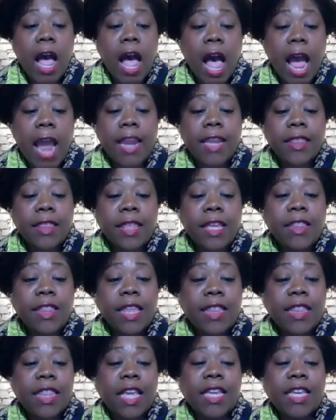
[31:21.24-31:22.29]
I think
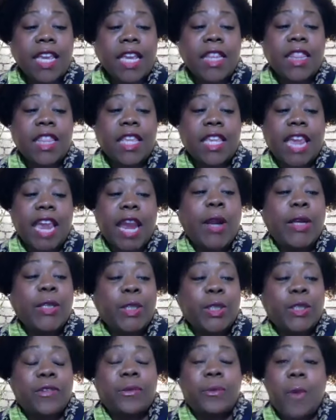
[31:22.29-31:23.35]
that they get the
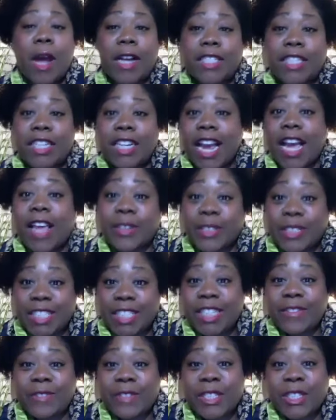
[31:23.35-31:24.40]
characters from watching other
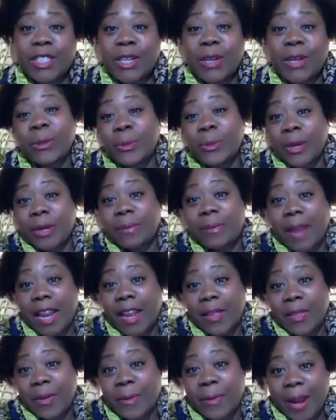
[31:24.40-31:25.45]
TV shows written by
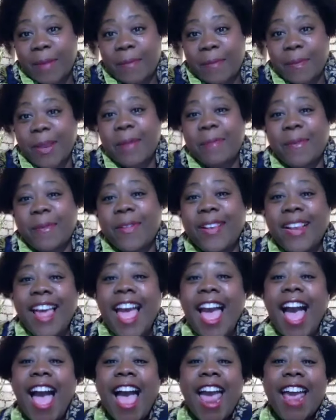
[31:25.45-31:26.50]
other white people.
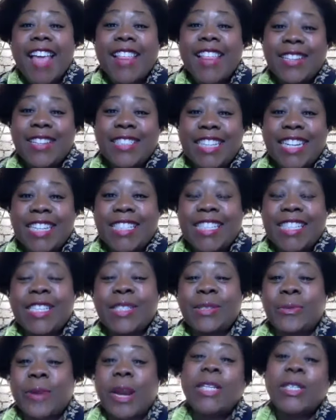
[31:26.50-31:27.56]
Right. And they're just
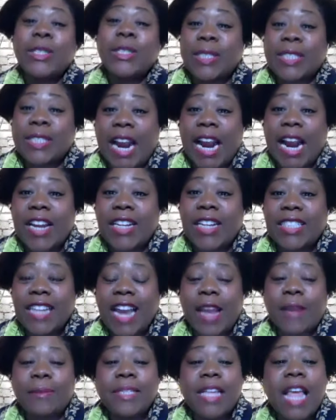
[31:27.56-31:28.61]
these racial
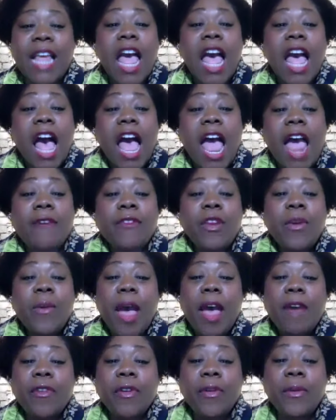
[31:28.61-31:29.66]
stereotypes. Have you
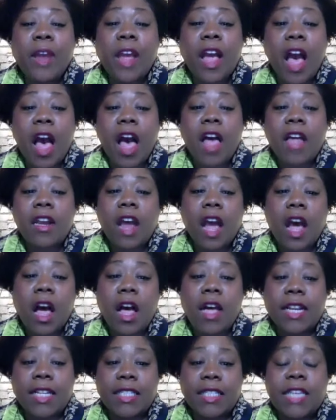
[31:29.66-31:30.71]
ever gone
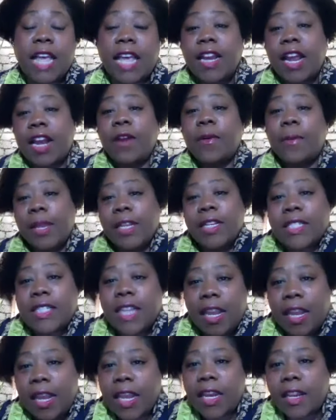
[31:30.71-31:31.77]
on a set, and I don't want you to
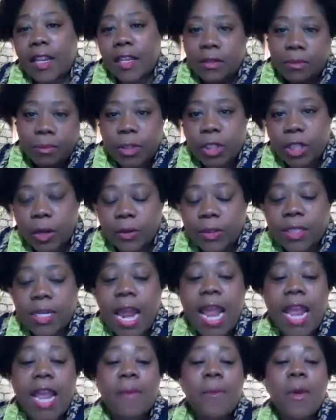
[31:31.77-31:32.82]
say any show's
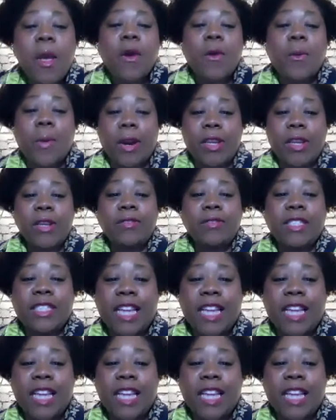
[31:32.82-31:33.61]
name, where you've